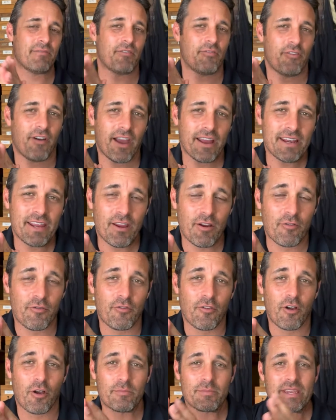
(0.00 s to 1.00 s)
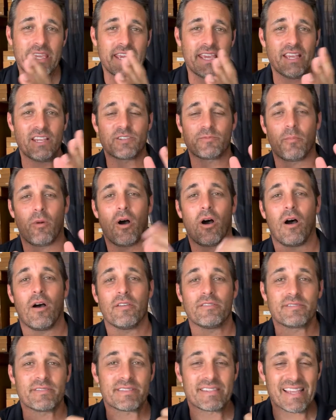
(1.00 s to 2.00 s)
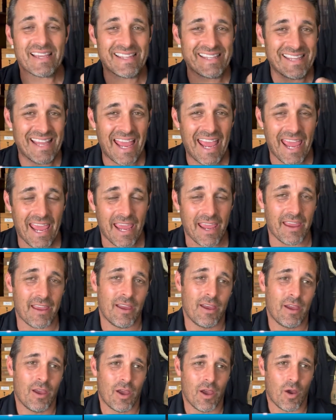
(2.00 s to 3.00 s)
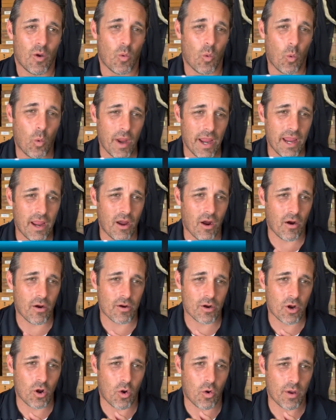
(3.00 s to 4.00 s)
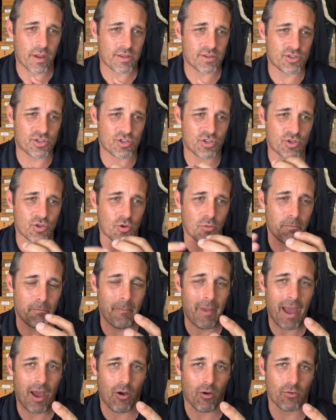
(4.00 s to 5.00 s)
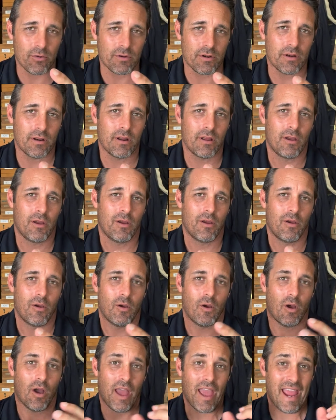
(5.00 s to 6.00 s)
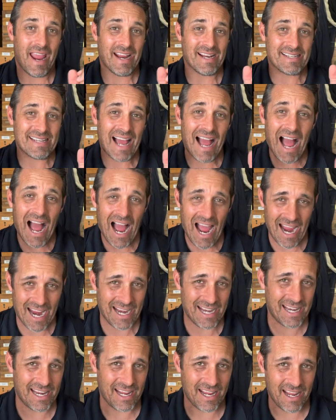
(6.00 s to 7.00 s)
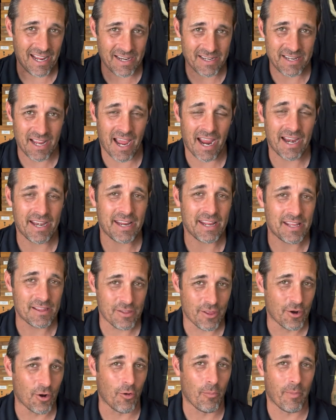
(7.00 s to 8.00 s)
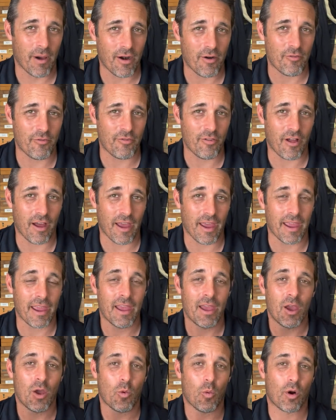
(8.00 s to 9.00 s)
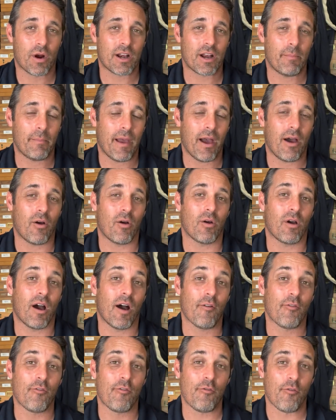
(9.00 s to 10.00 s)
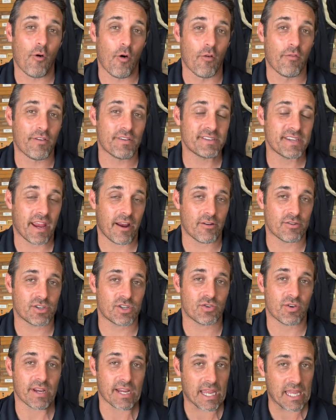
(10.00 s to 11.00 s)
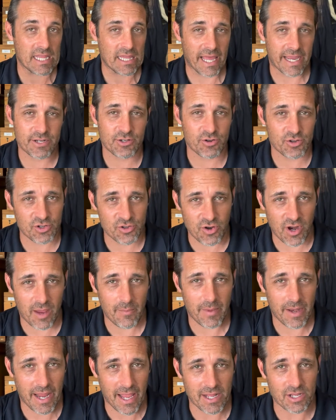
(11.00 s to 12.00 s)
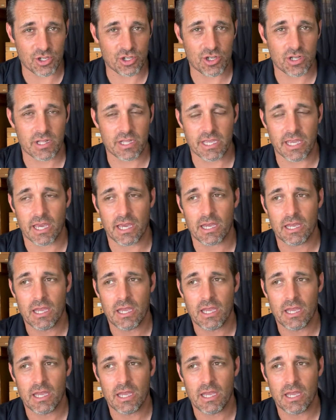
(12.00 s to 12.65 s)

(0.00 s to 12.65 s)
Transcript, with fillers: Fine here from Keys Moths. Today, we are going to mount a tiny, tiny little butterfly. We're gonna mount a fulvous hairstreak, Electrostrymon angelia.